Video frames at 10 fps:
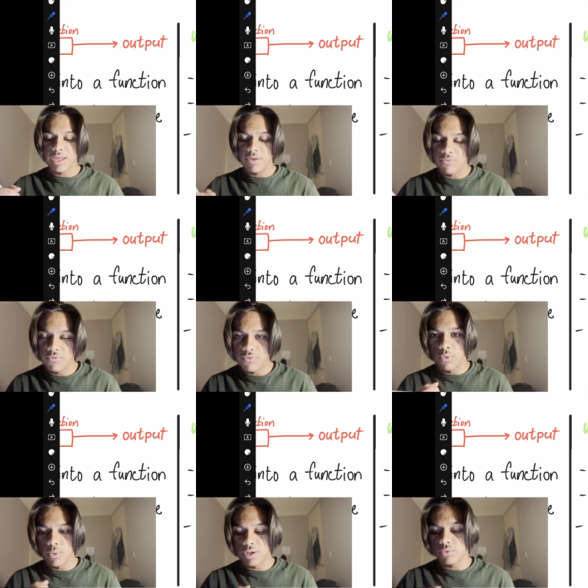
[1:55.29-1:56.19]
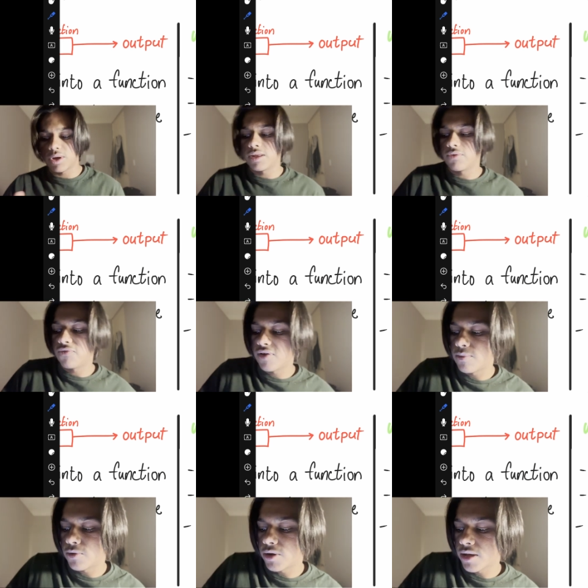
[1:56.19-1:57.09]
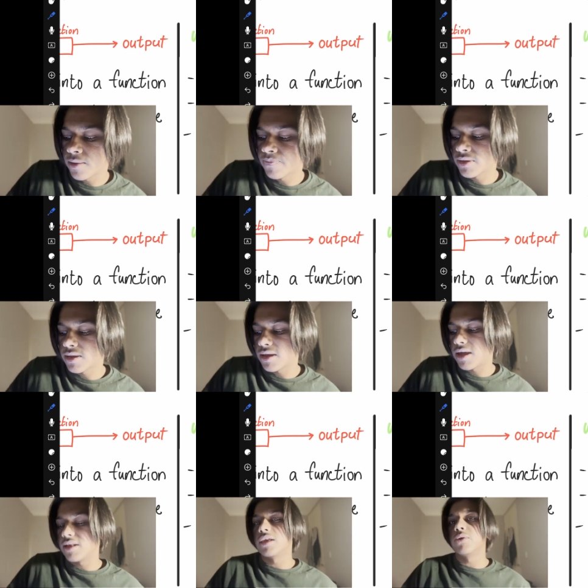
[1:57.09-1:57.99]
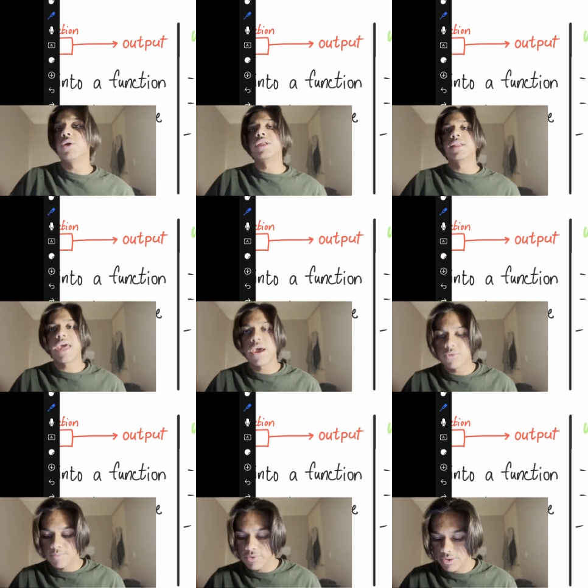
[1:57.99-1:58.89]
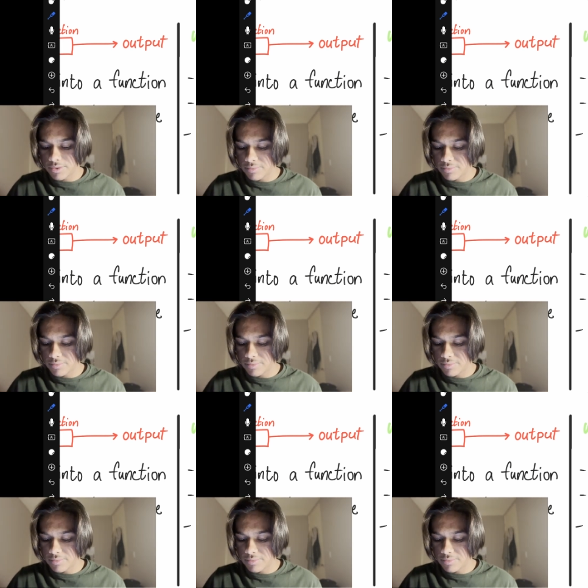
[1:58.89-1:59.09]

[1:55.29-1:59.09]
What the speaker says: a woven ready fabric, and giving an output.